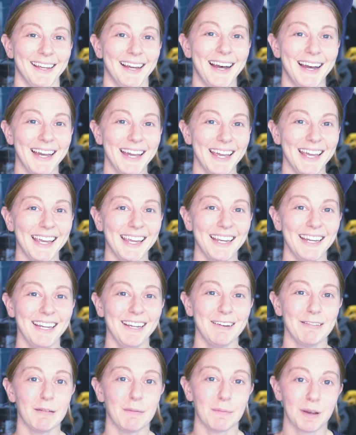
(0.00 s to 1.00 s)
Hi,
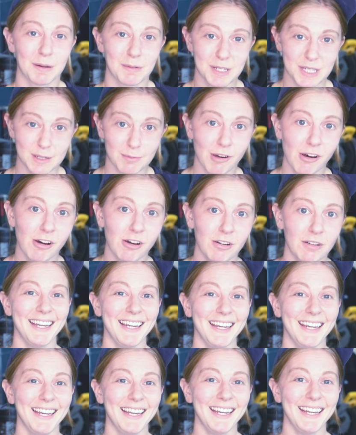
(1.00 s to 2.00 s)
my name is
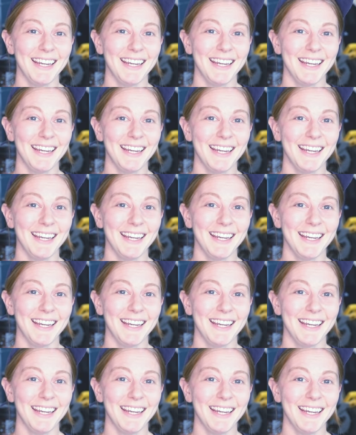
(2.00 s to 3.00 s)
Simone. I run
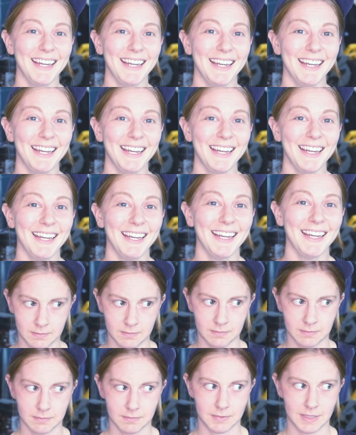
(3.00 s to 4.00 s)
a YouTube channel
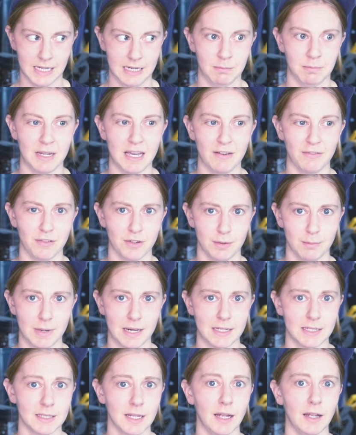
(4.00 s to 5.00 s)
named after
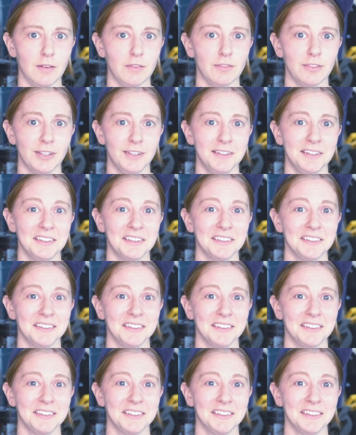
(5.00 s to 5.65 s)
myself